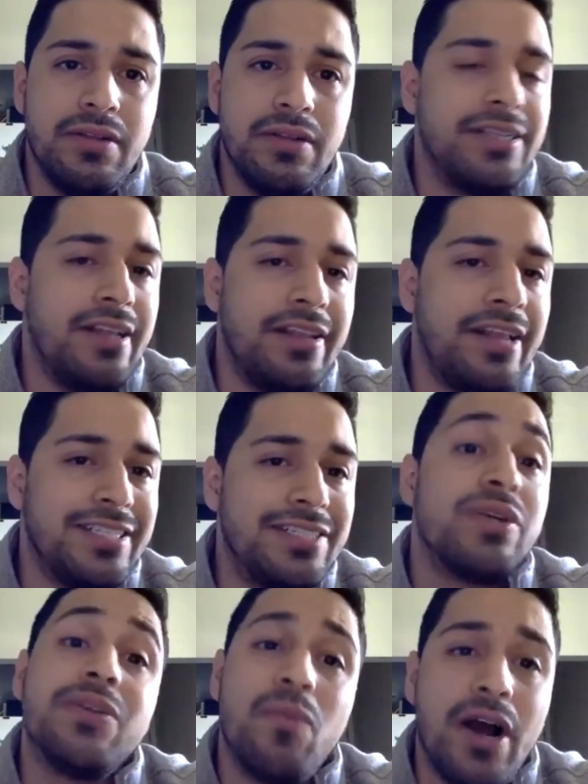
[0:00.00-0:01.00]
that, that's the
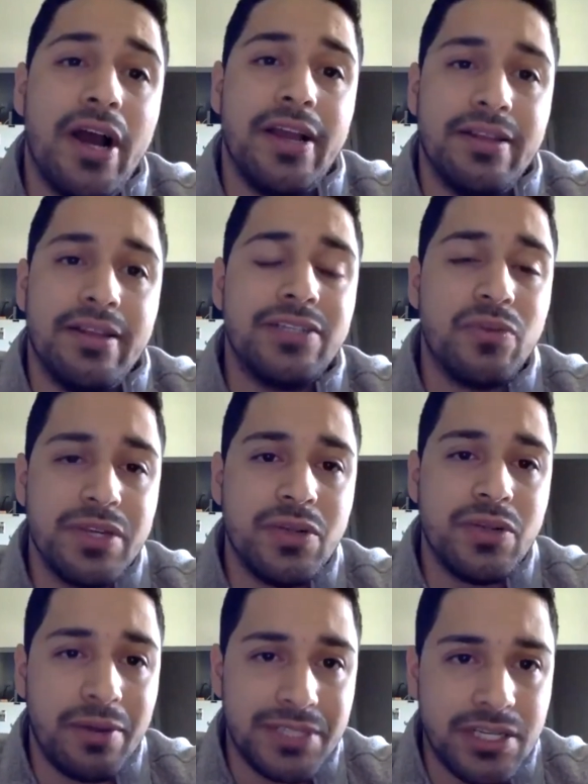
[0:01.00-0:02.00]
reason why. That's the reason
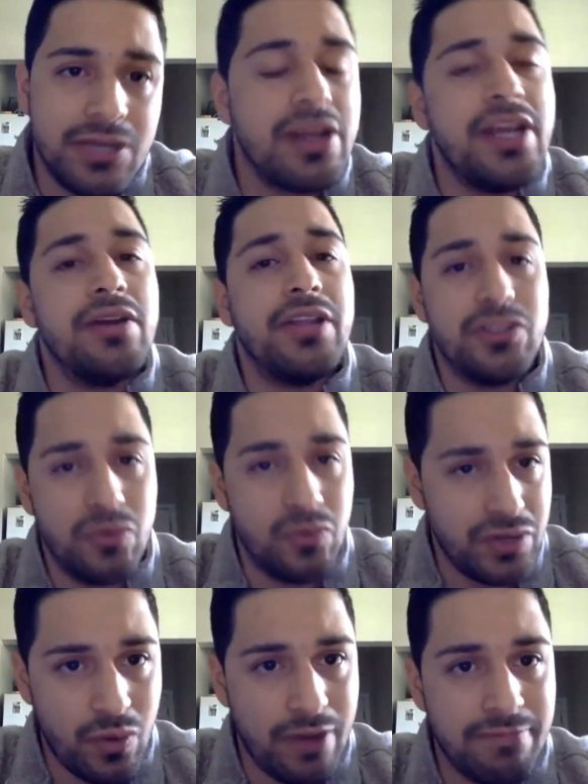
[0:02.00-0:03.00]
why I'm still here. That's the
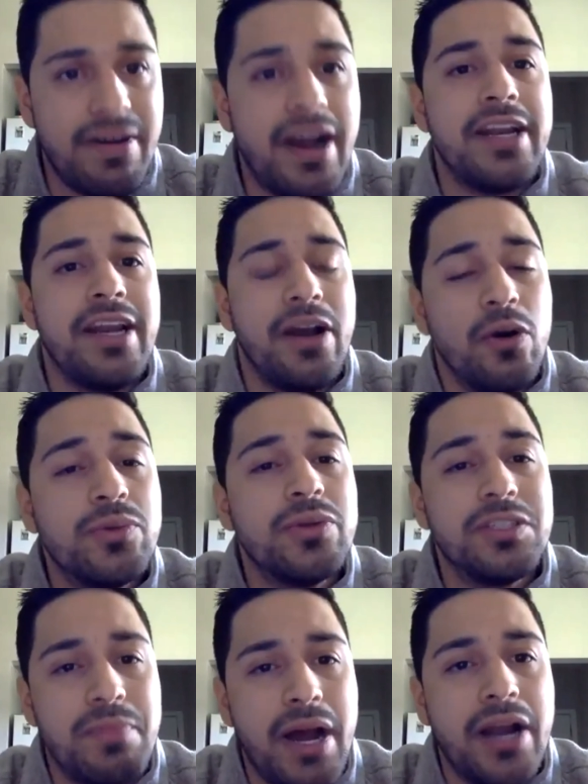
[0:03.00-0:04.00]
reason why I'm fighting. I hope to
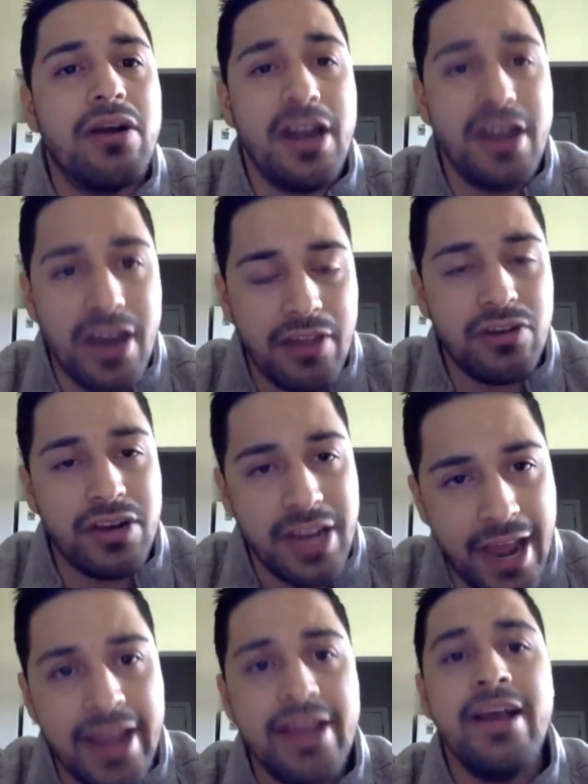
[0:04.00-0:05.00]
inspire another
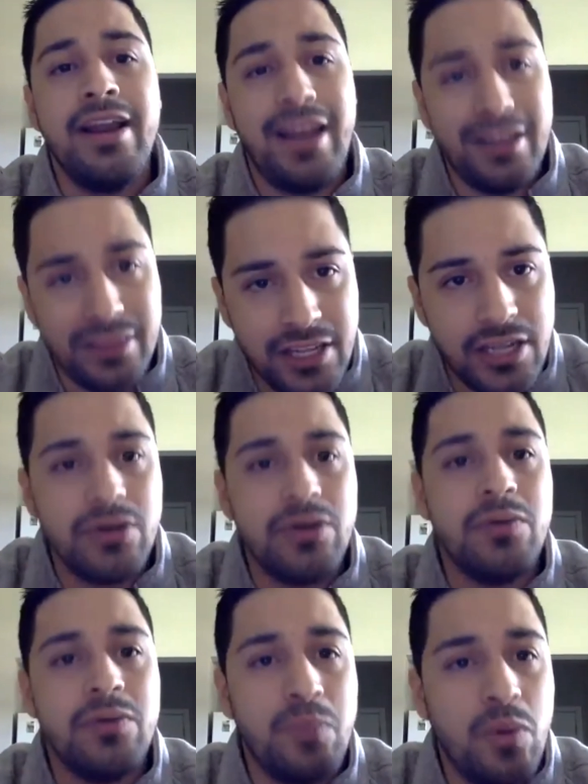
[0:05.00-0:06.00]
gay
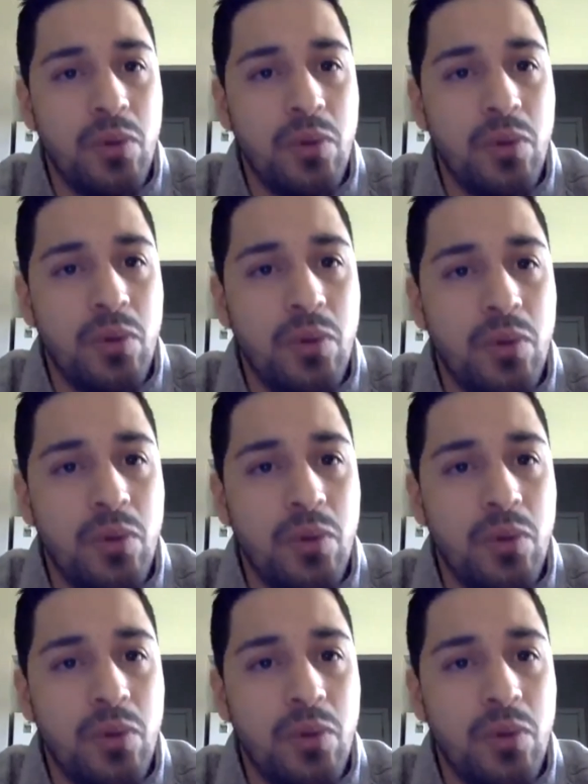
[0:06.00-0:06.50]
Latino boy